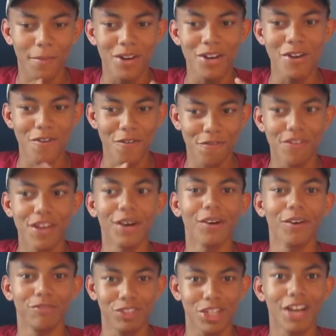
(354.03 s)
a new
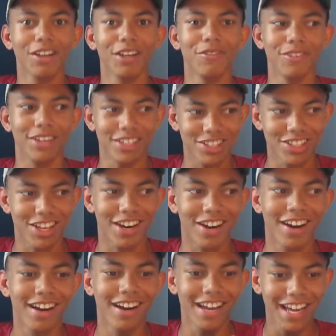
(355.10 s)
fear of jellyfish
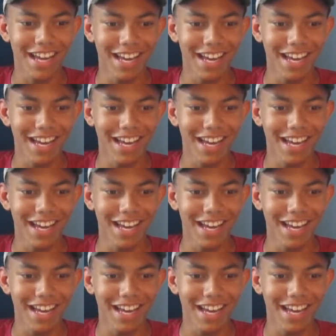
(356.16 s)
there.